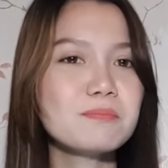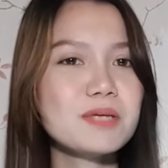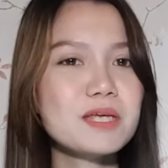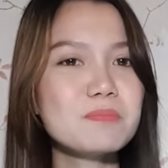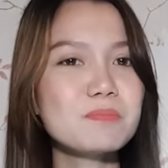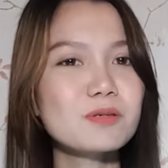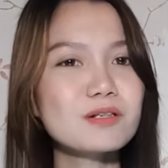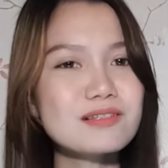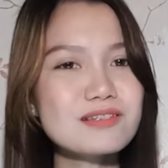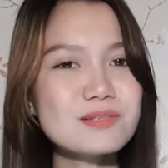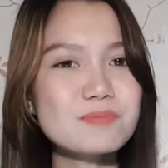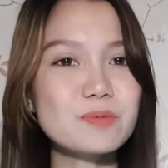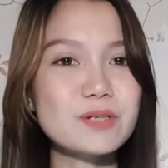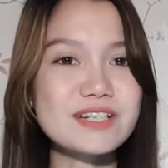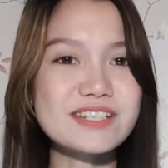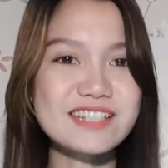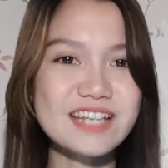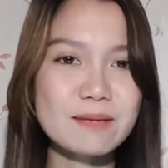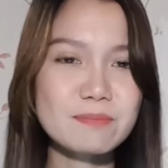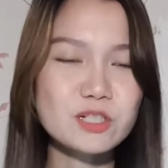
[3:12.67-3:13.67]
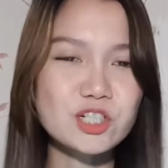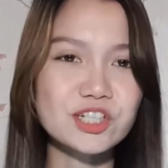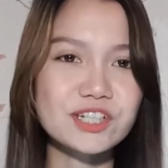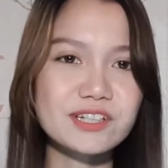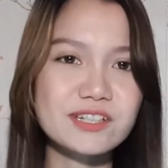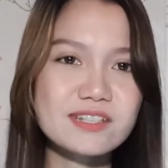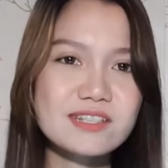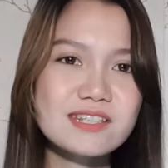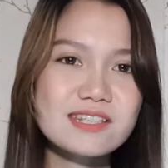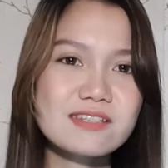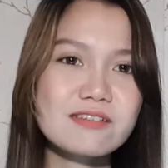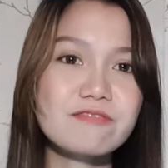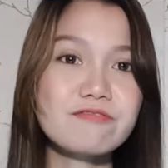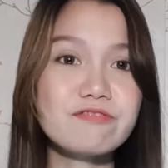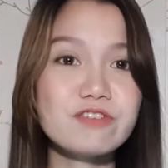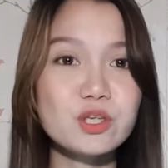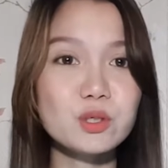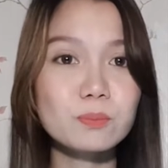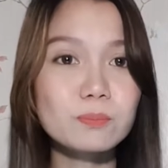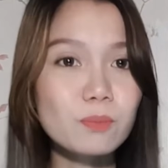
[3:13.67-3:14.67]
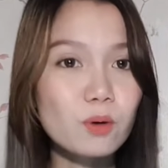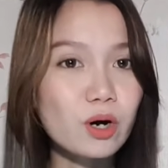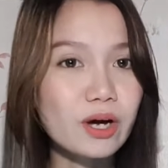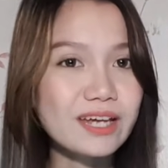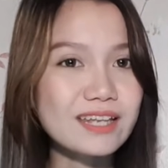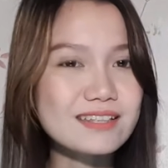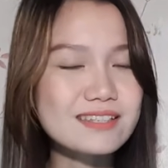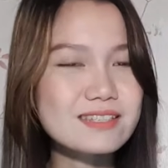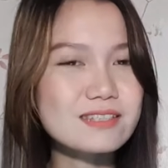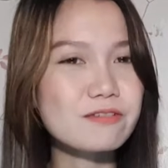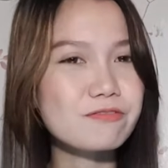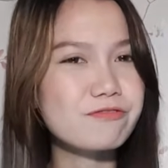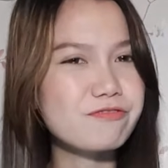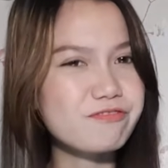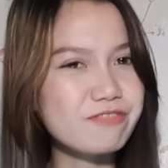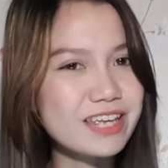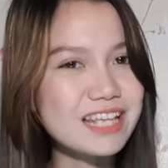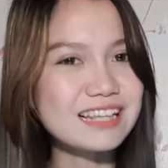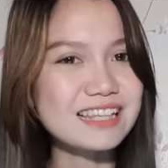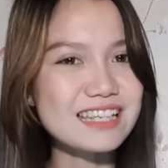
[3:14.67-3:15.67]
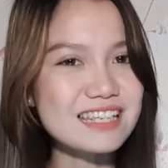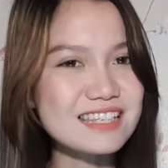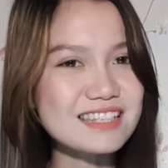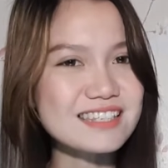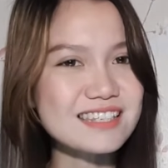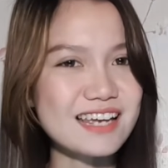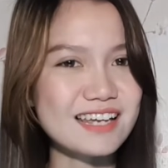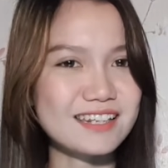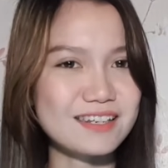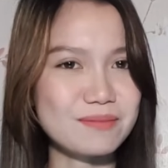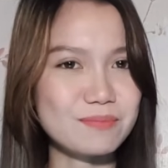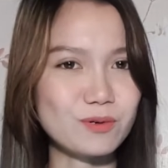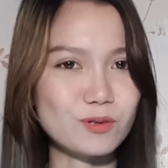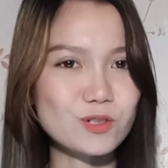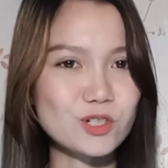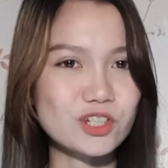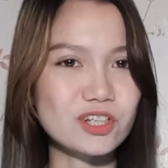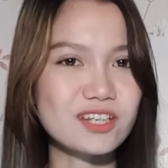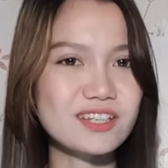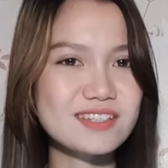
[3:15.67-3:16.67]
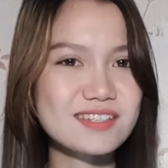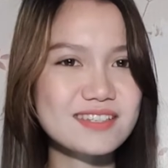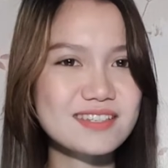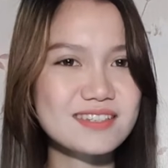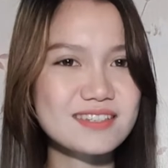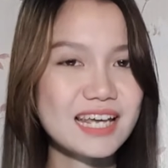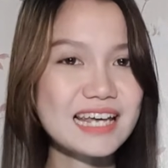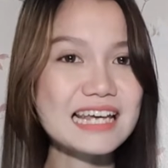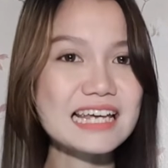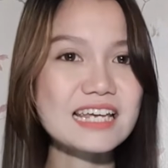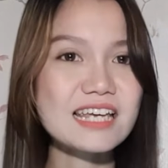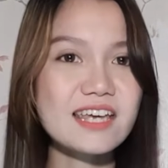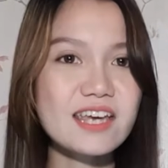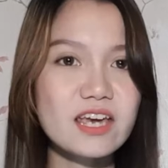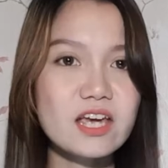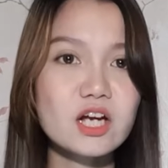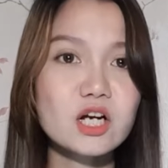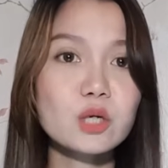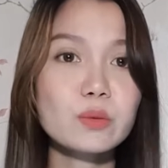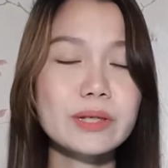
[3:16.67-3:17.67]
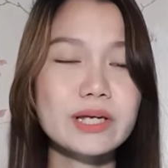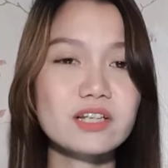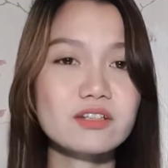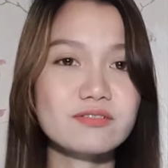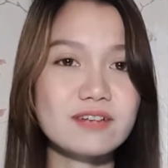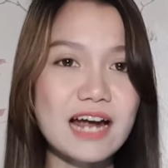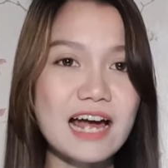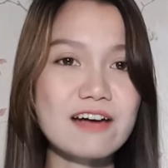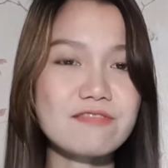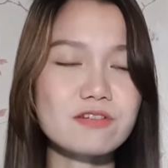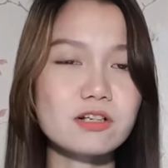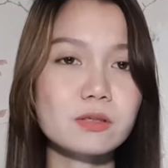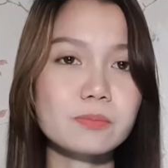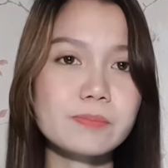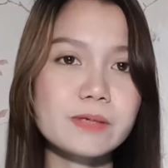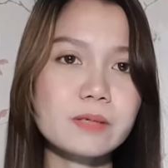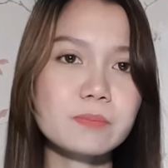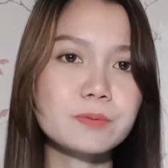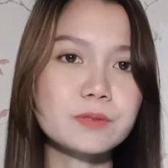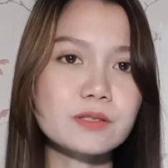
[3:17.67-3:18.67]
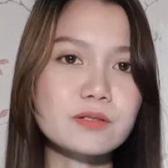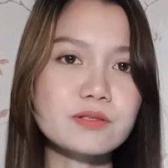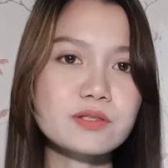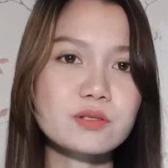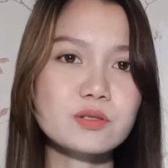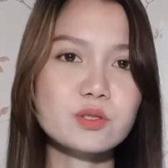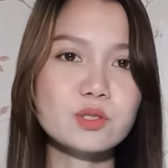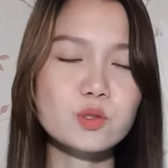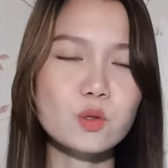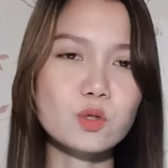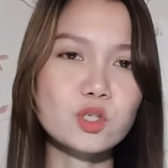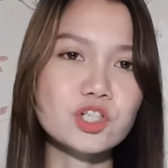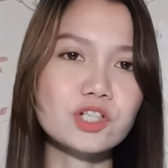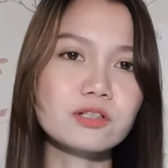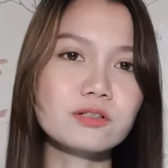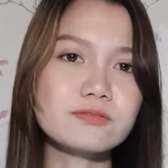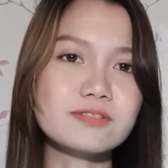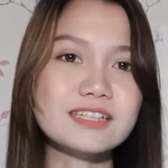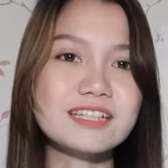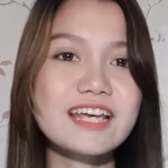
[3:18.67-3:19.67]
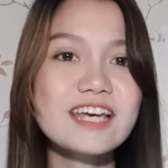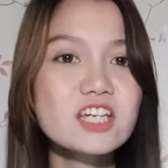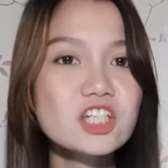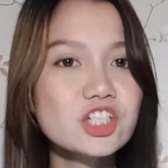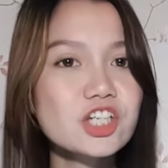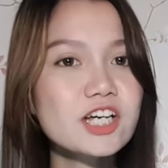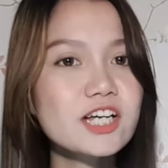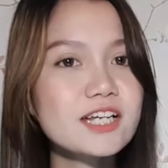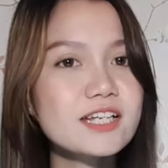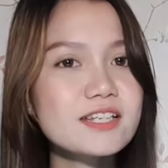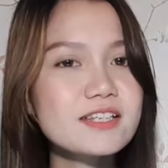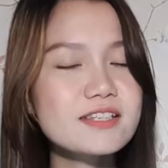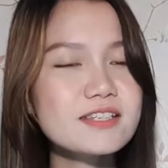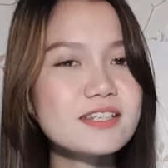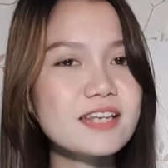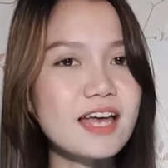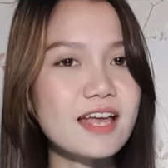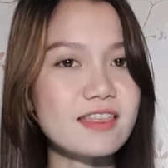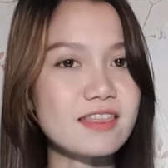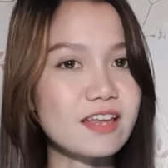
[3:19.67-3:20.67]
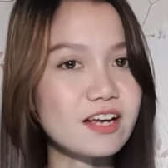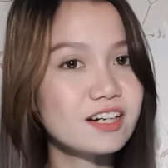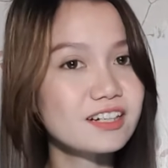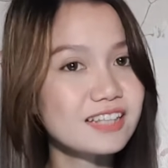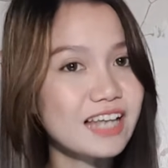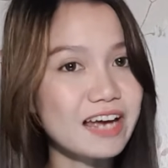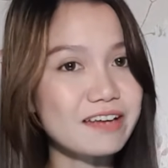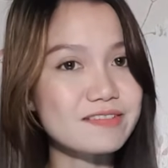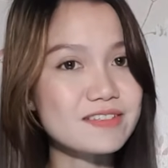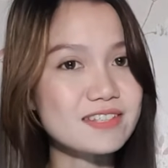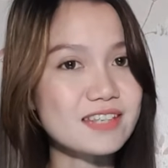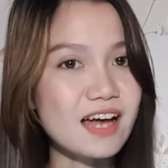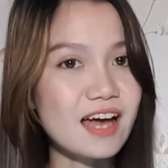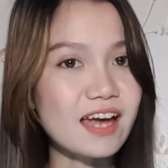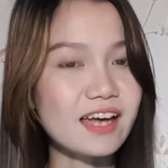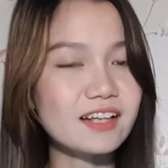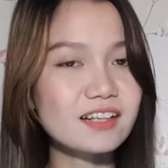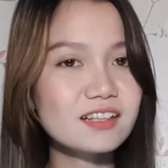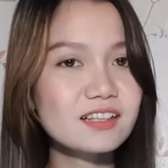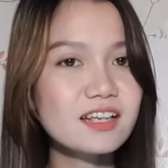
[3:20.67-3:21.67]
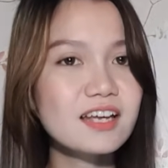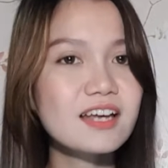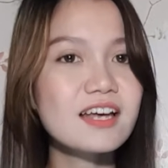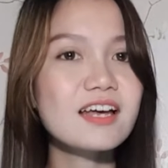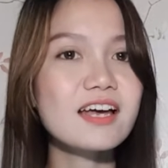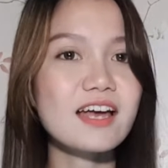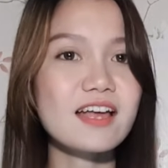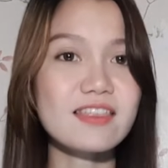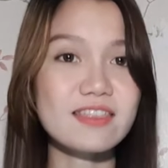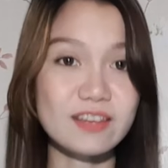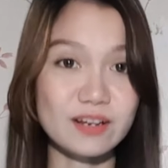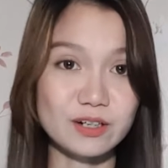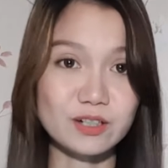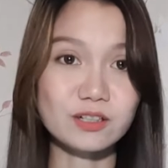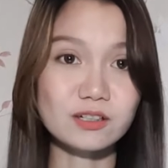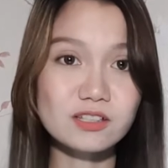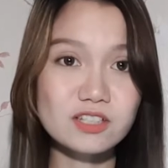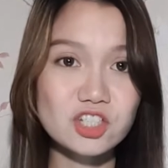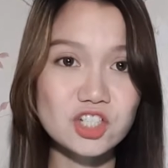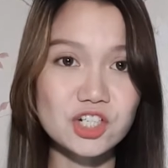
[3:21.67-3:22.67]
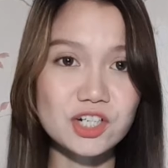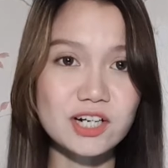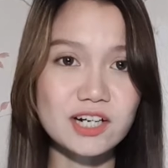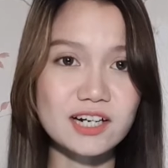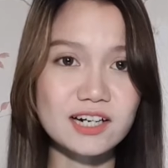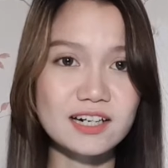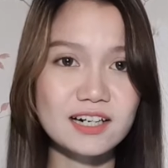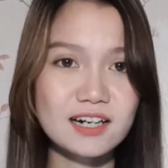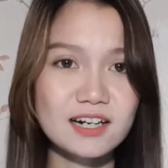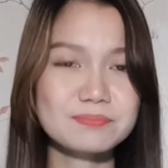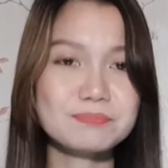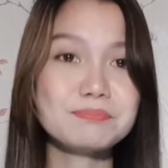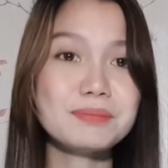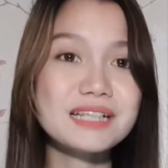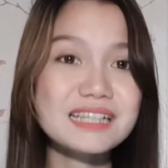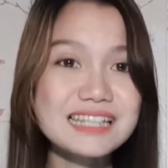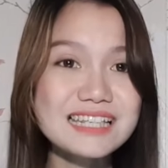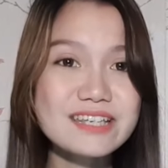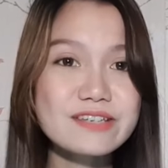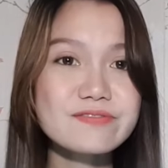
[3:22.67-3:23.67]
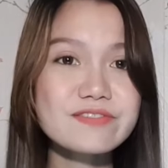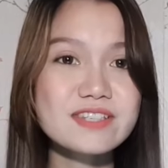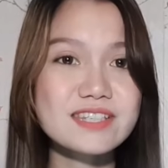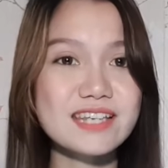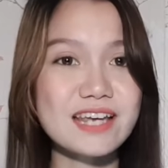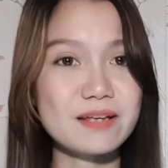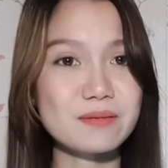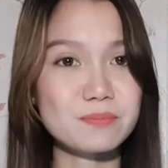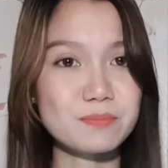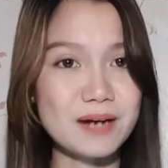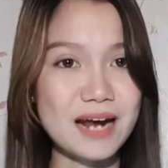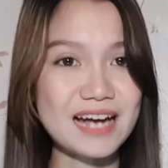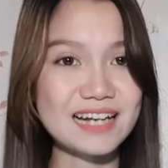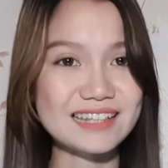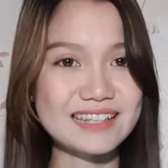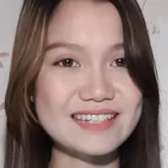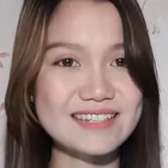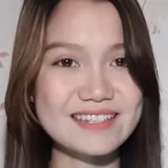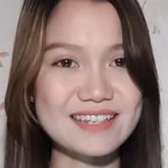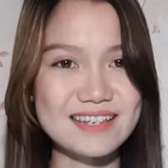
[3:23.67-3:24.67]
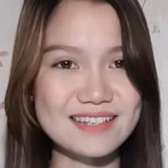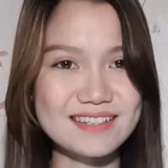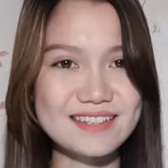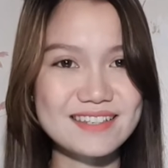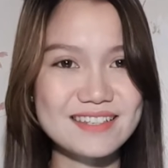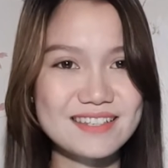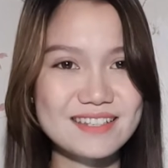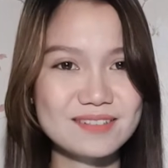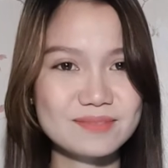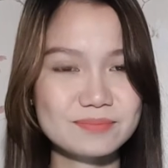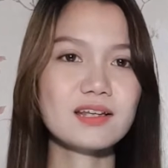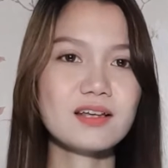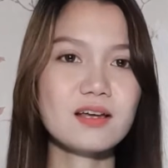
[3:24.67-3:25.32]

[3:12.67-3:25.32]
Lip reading: people's perceptions, viewpoints, feelings, and emotions. Here, we unravel people's social relations and their lifestyle and their culture, beliefs, and practices.